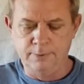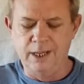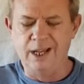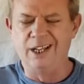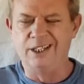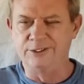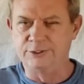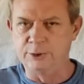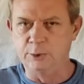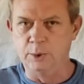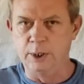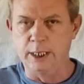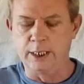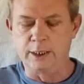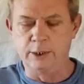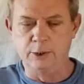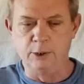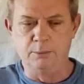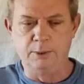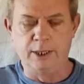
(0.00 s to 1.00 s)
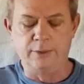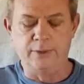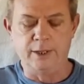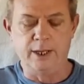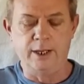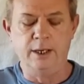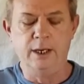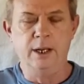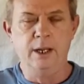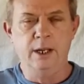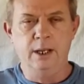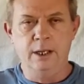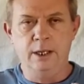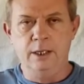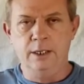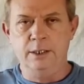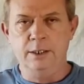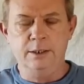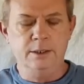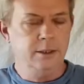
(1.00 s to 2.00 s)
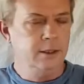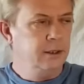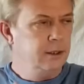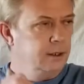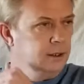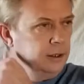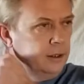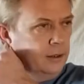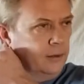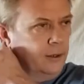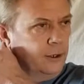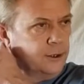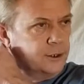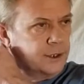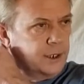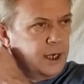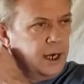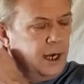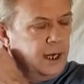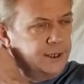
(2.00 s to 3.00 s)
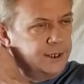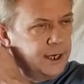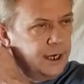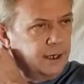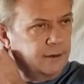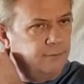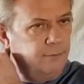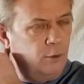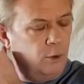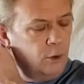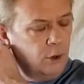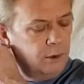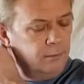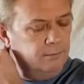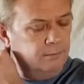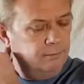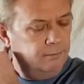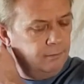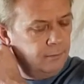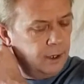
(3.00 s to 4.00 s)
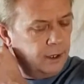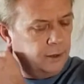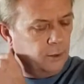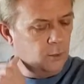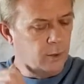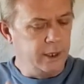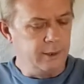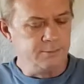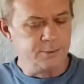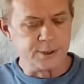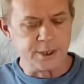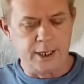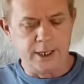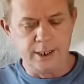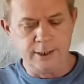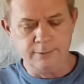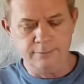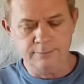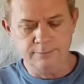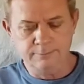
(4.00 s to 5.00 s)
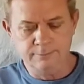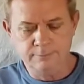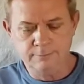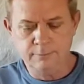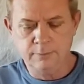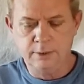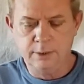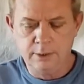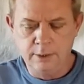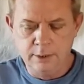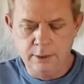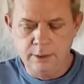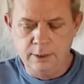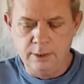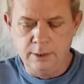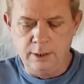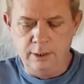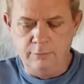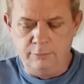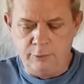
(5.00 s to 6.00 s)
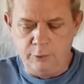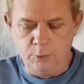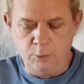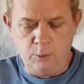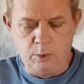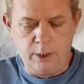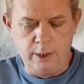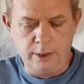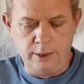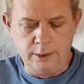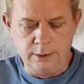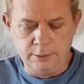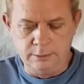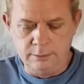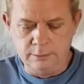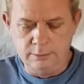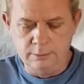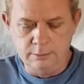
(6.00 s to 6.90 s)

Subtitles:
I'll see what I can do about that. There's a contact form on the website if you want to,